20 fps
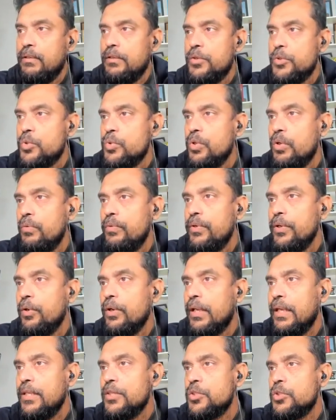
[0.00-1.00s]
So we're going
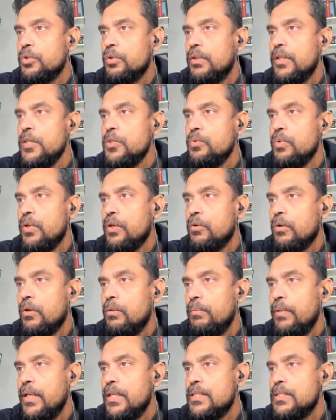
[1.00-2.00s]
to install this one,
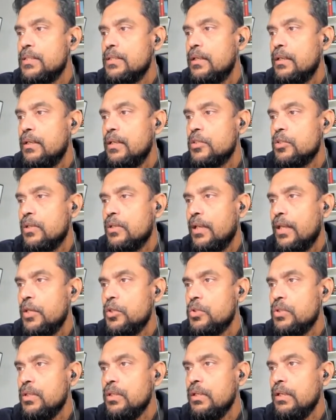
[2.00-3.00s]
role-based
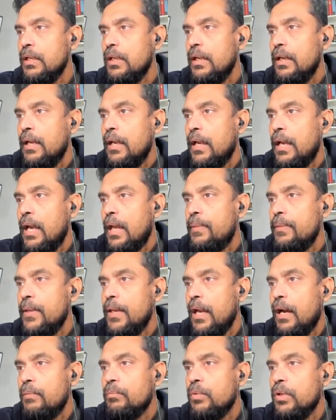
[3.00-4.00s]
installation, and then
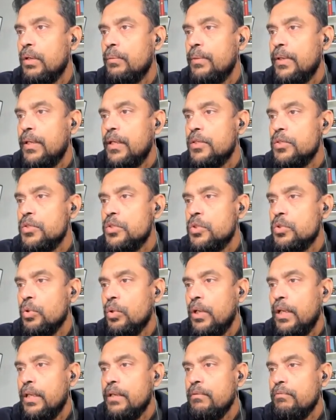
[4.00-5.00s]
I'm going to be
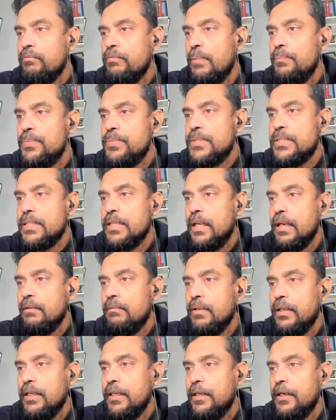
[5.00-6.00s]
installing web
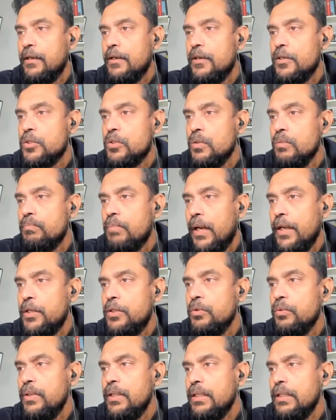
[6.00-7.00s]
server here. So by
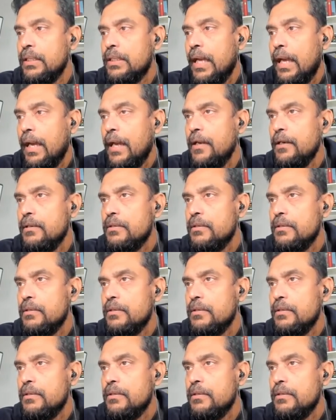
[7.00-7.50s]
doing that,